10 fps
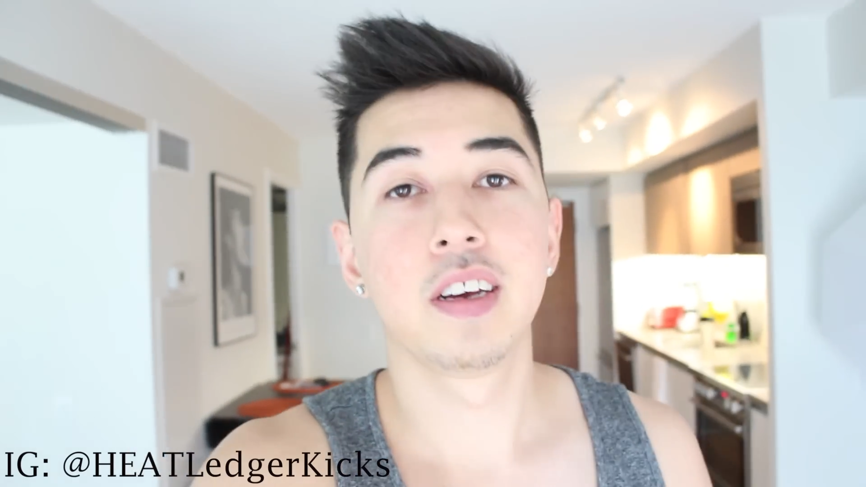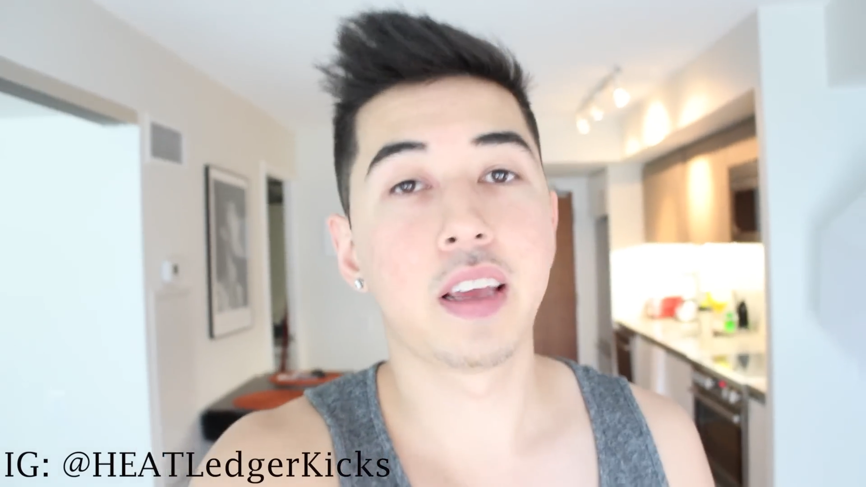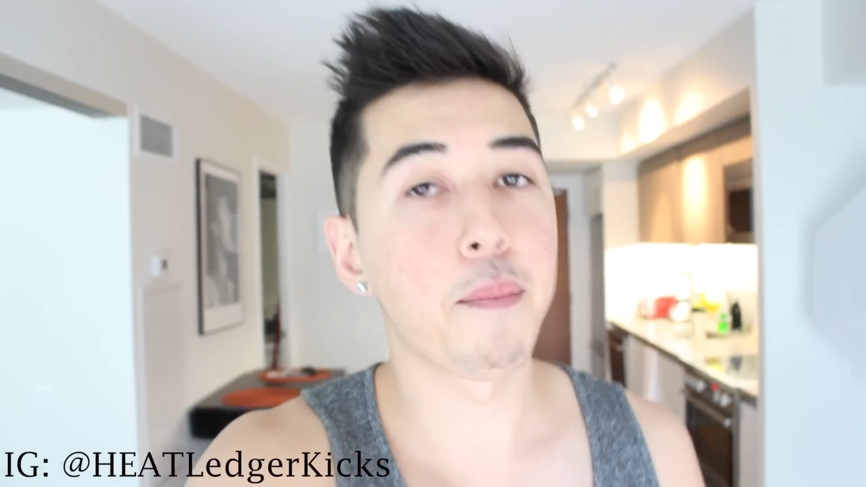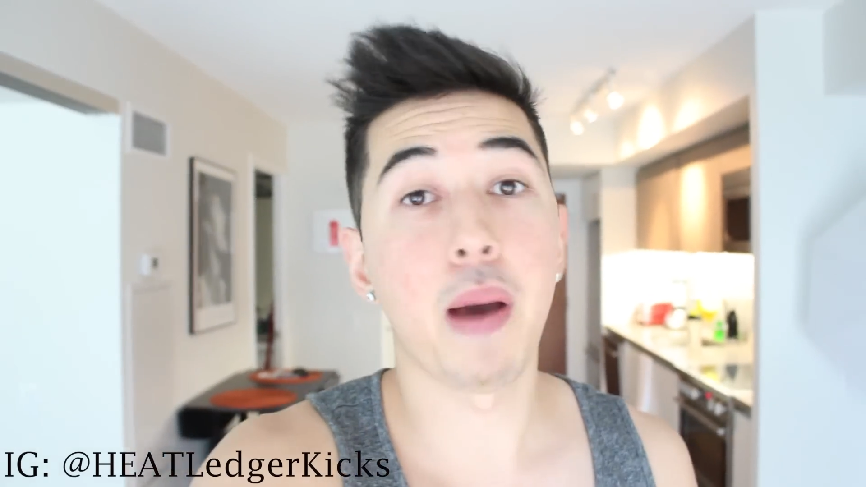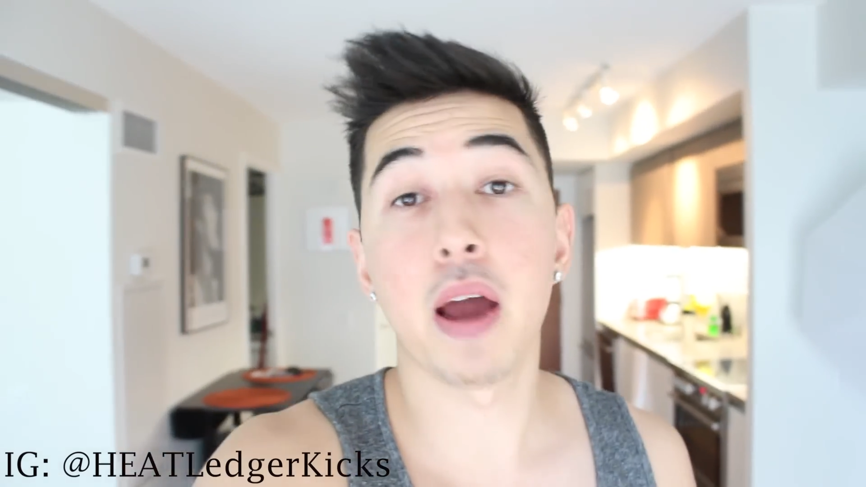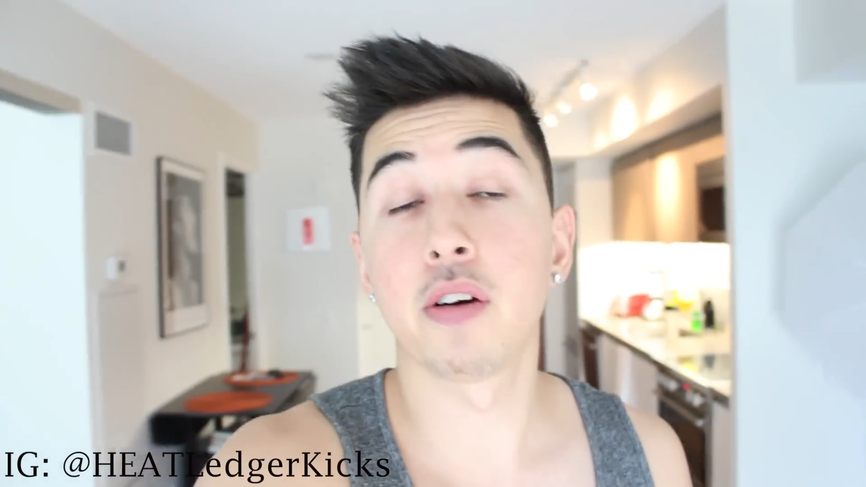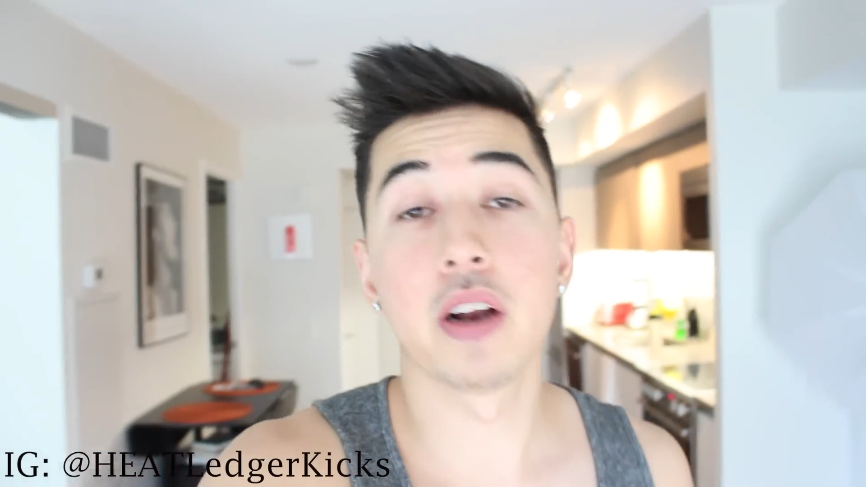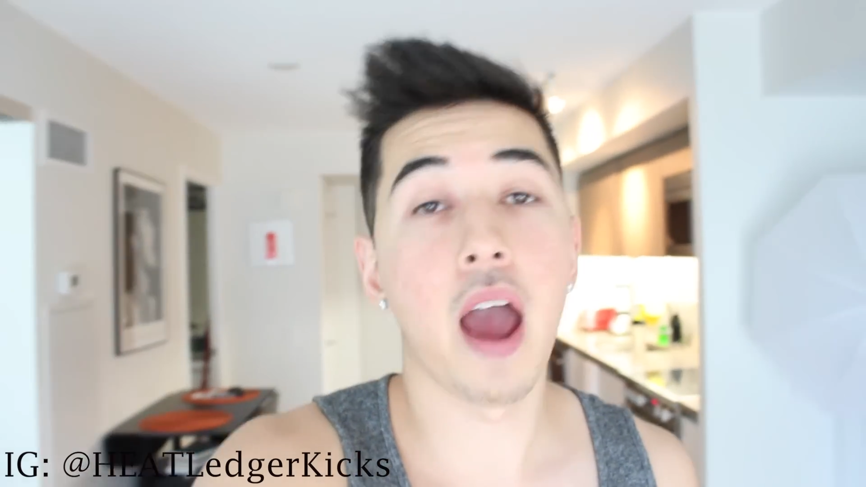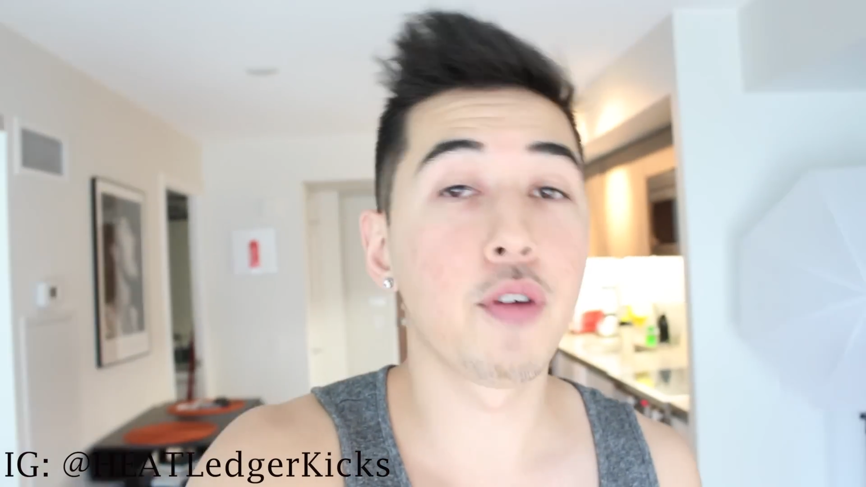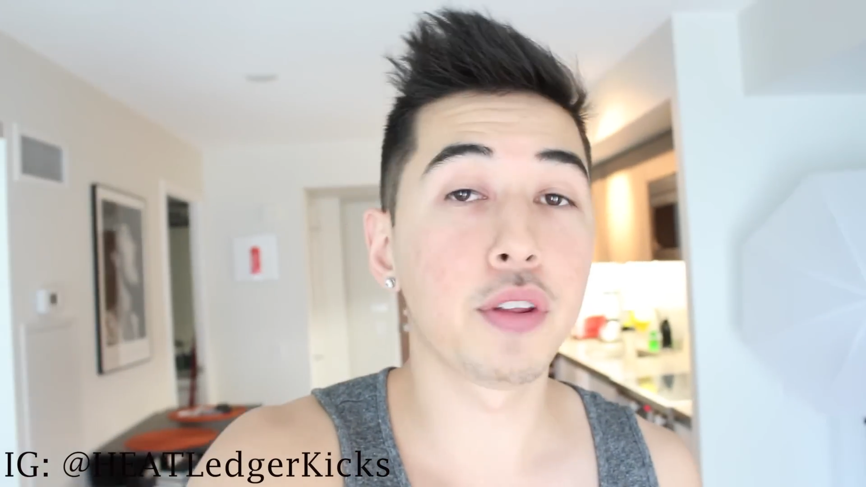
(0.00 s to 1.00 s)
get better
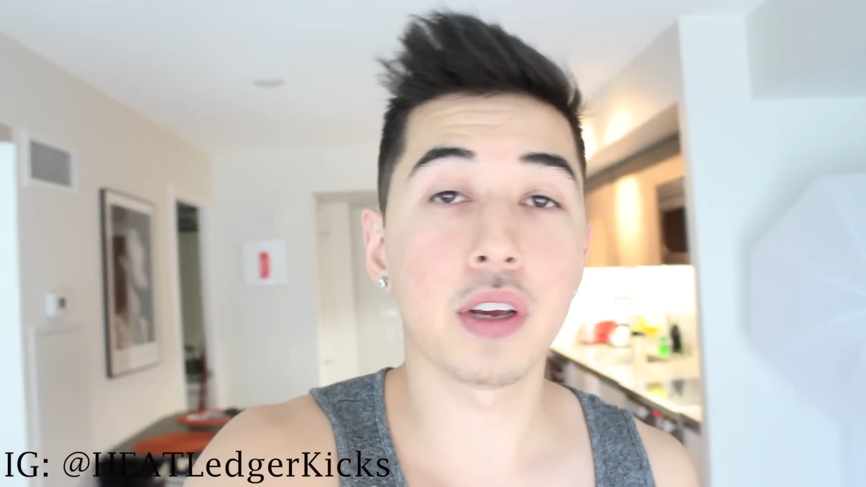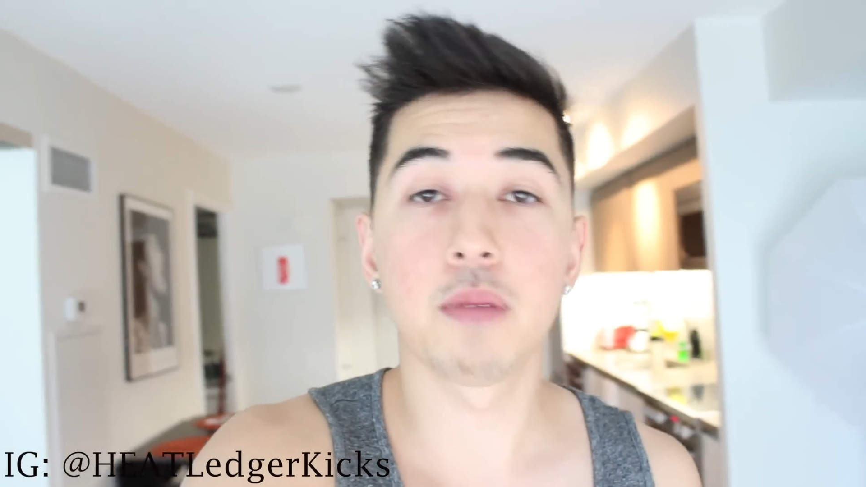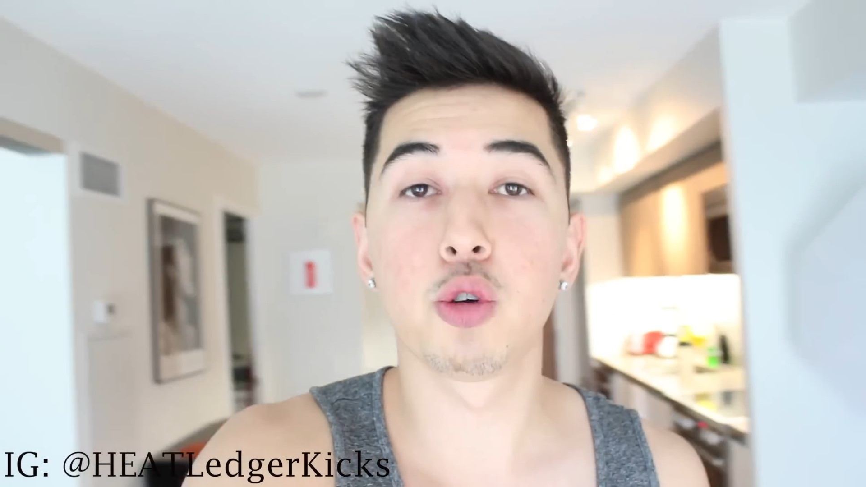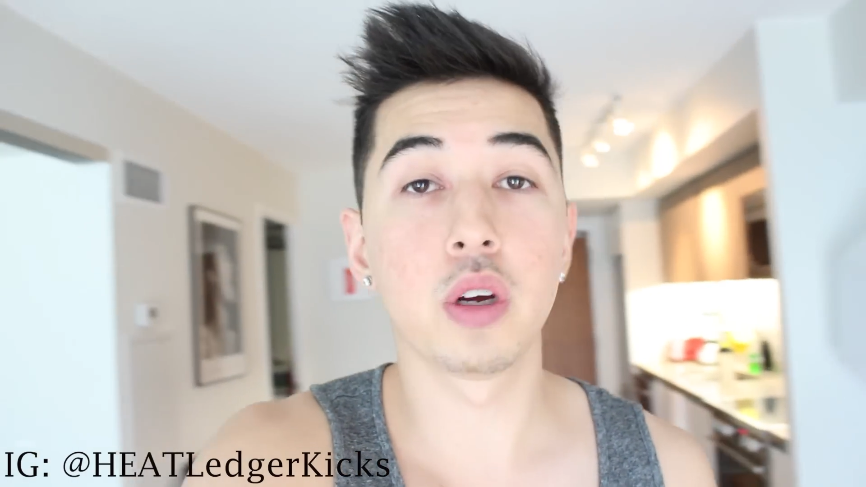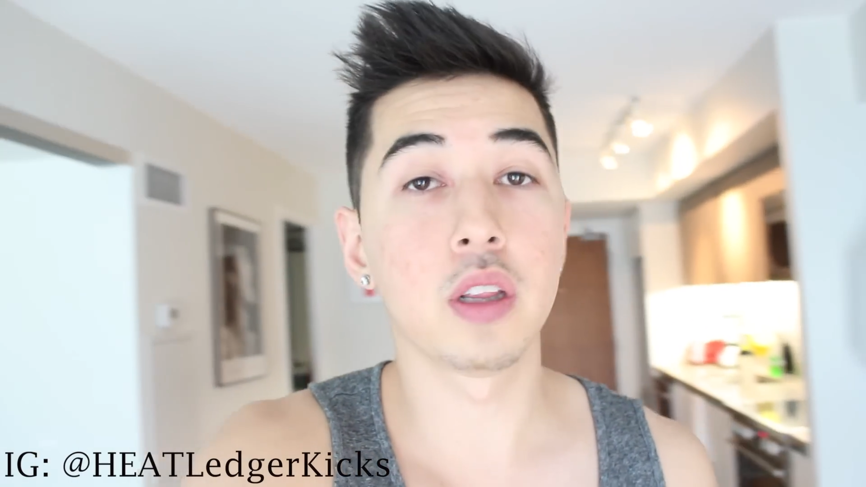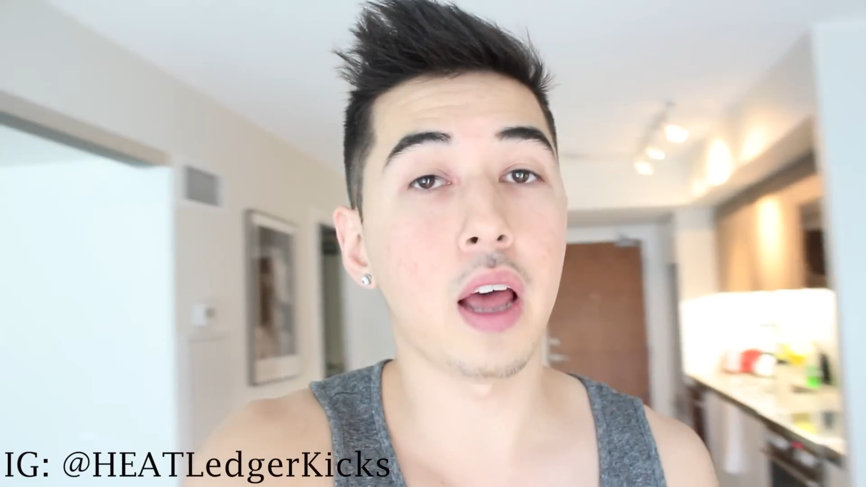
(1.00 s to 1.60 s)
in everything I'm doing